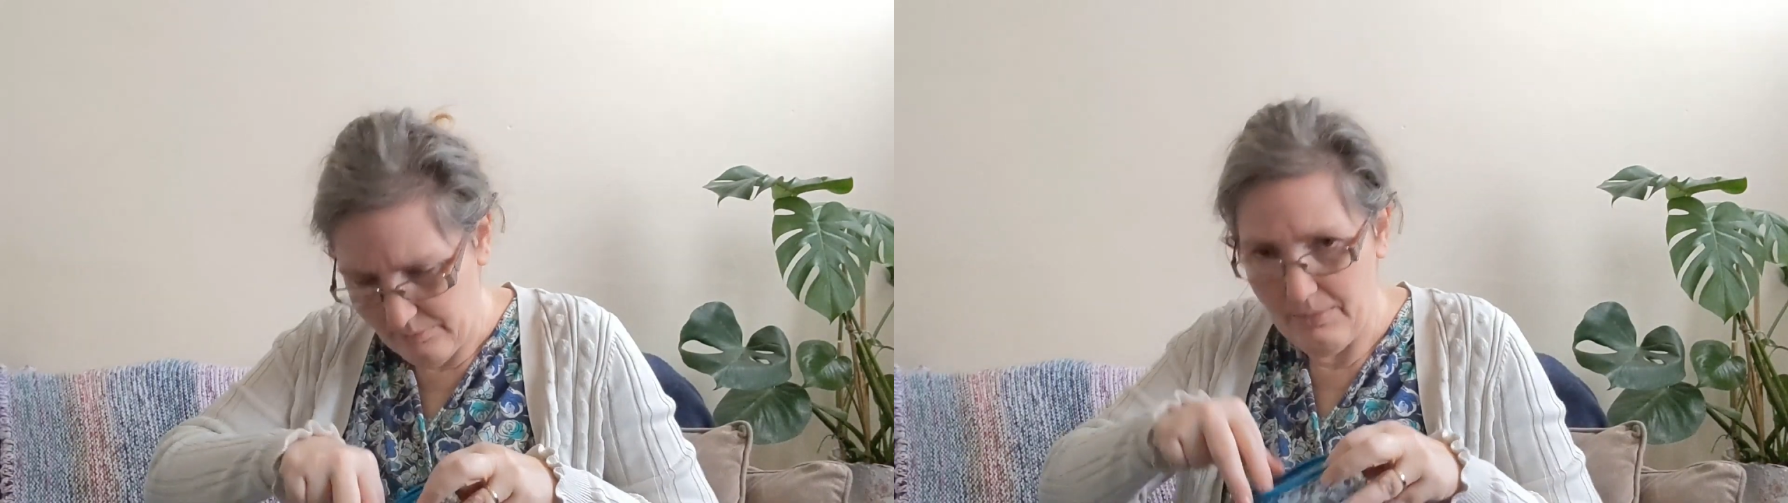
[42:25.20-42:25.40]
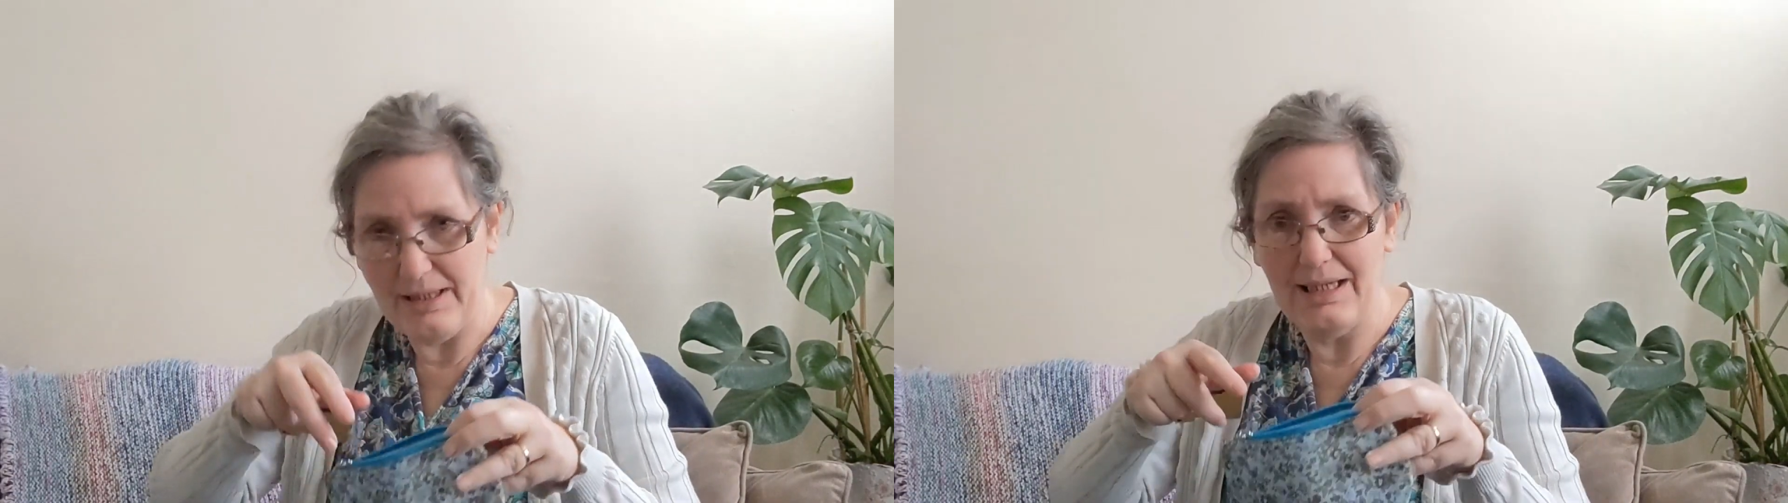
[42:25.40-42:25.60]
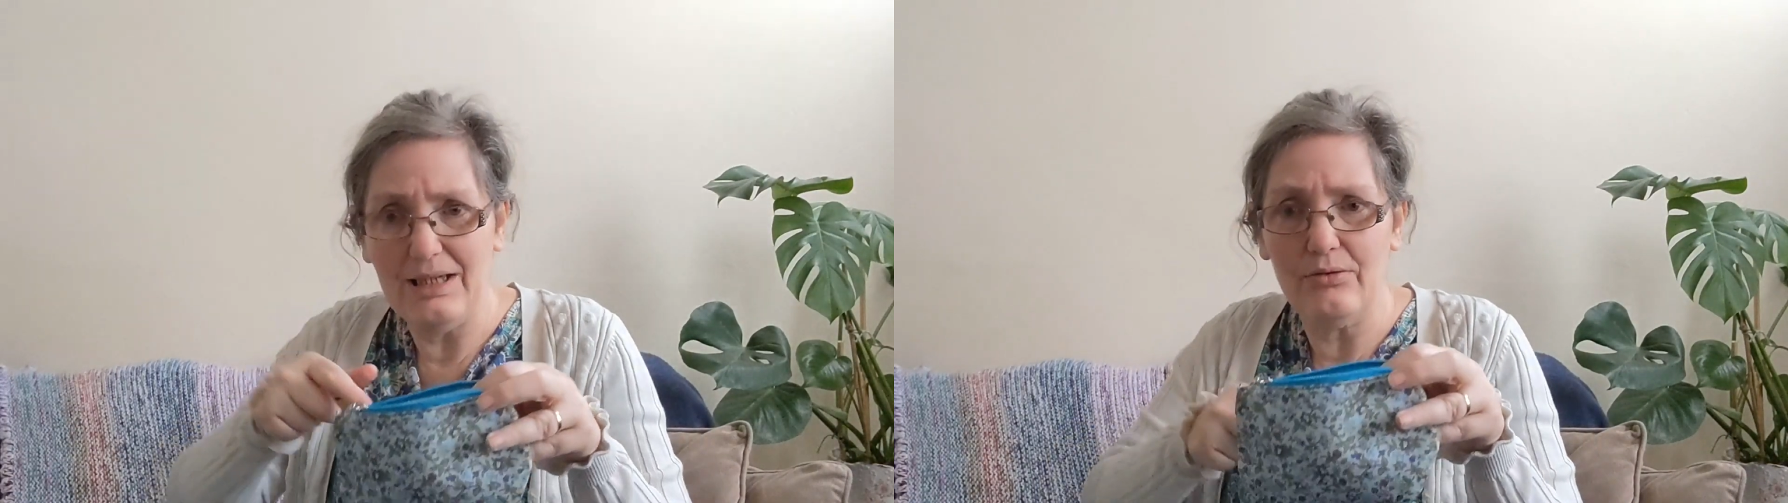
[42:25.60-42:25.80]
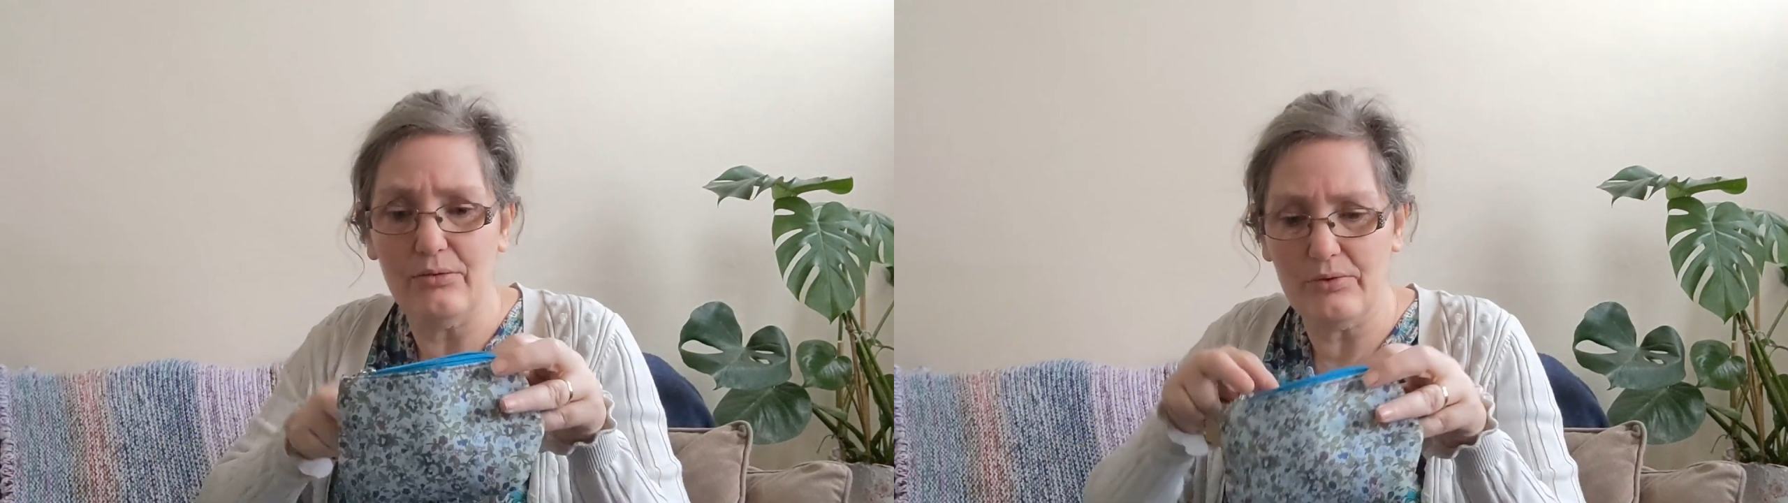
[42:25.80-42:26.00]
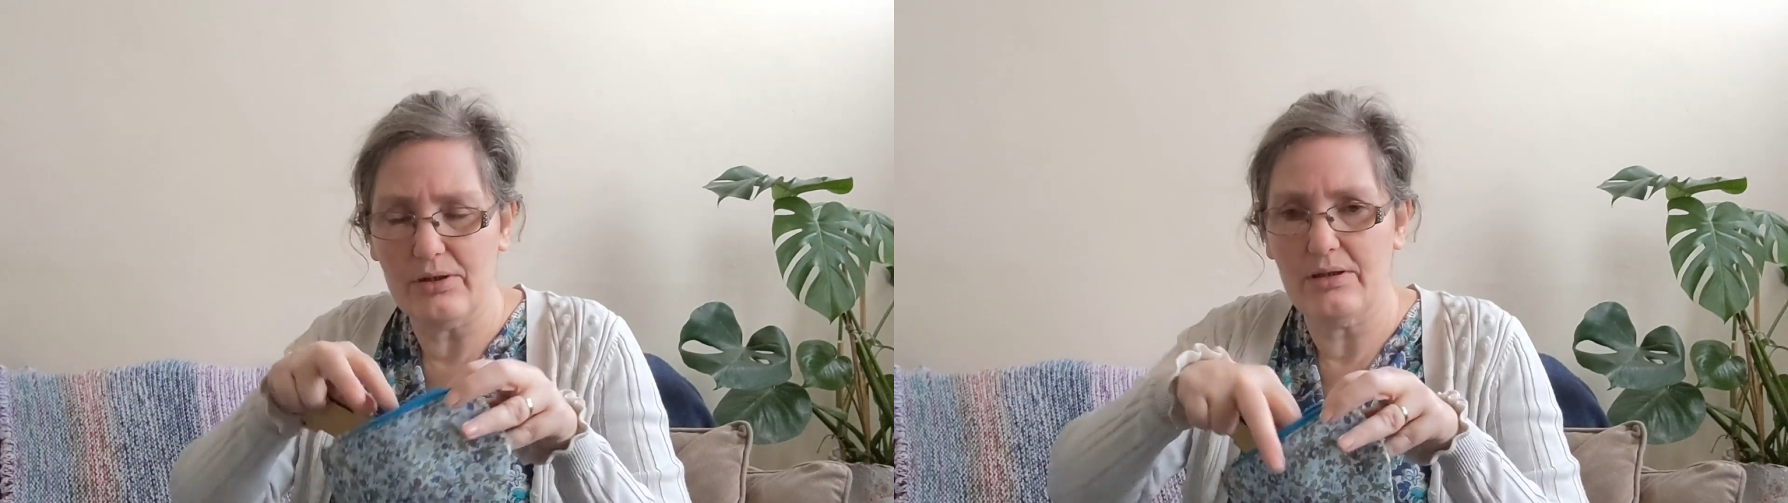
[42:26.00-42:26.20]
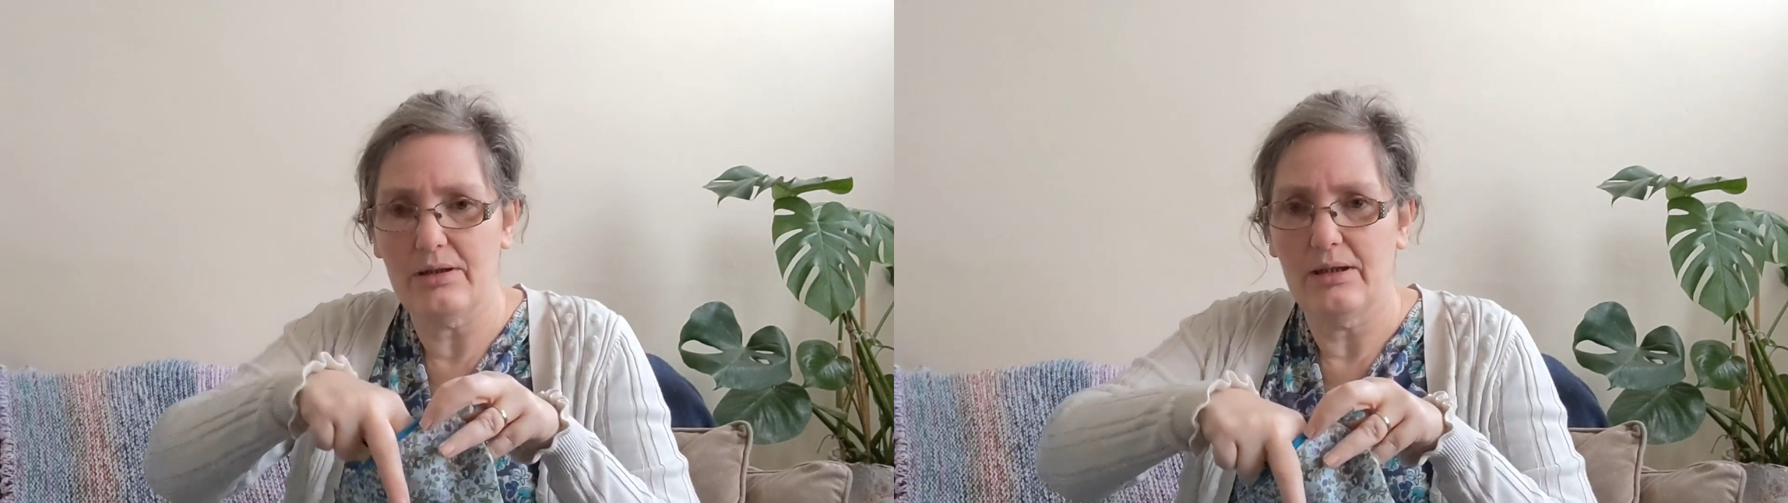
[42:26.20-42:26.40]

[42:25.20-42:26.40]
my needles,